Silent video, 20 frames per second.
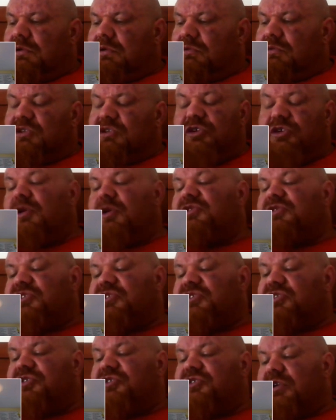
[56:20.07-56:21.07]
Well, 2 bottles
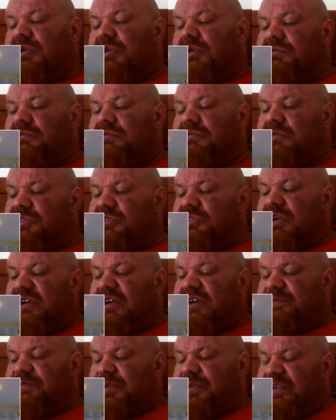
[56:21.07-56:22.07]
of Sustanon.
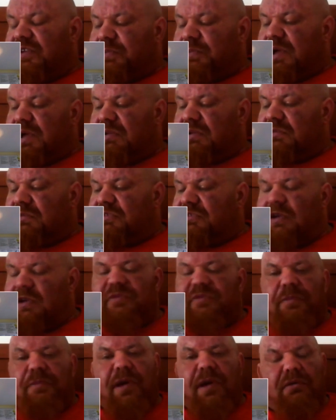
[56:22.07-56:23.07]
So I've spent
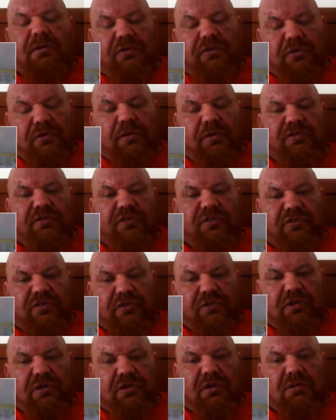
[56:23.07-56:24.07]
£70 on 2 bottles of
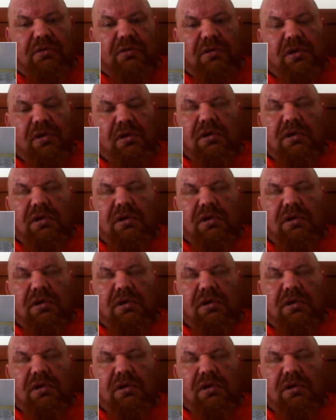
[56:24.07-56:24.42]
Sustanon.